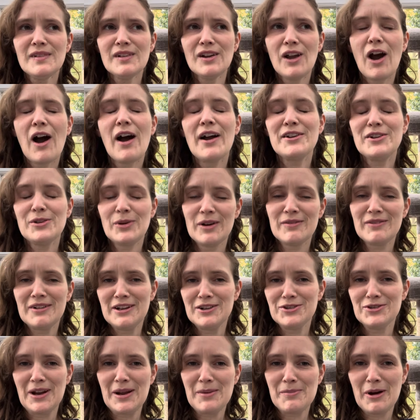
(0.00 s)
I do have a
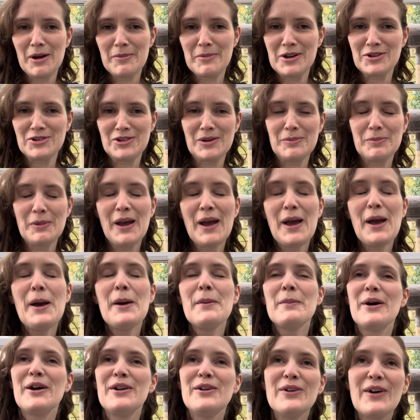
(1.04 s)
litter tray in my bedroom,
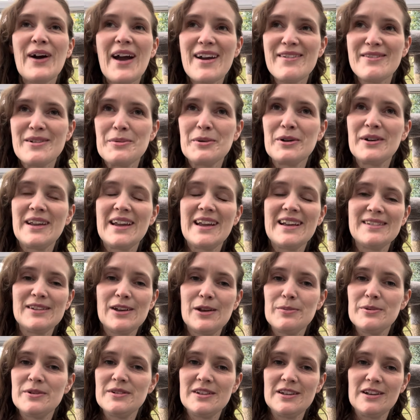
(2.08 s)
but not everybody is
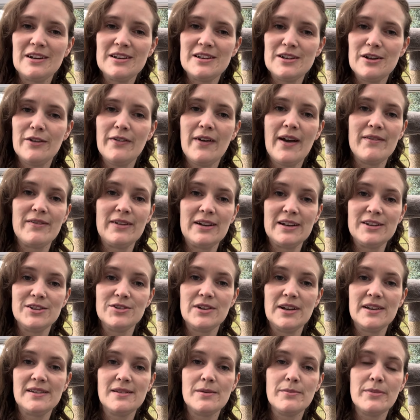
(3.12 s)
open to the idea of having litter
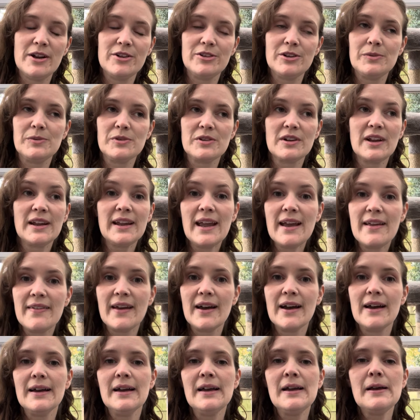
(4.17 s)
trays in bedrooms, and I get
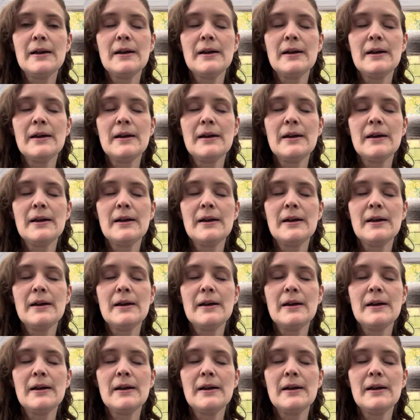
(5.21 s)
that.